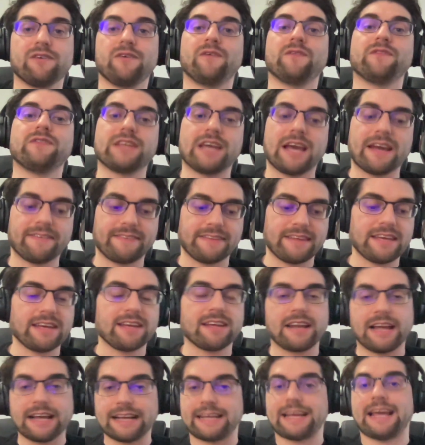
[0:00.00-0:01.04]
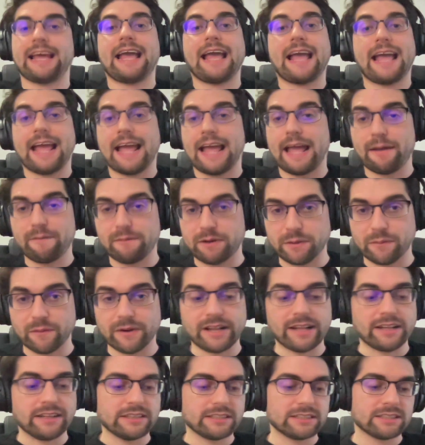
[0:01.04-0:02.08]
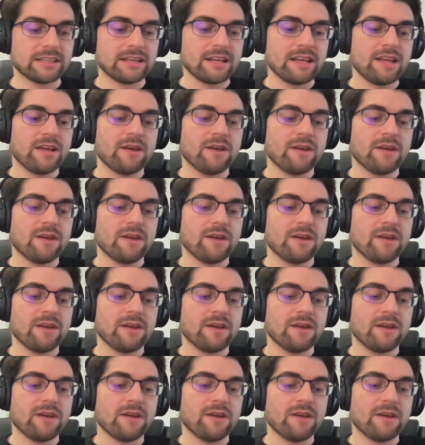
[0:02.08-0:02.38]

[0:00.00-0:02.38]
on the IDE like everywhere else.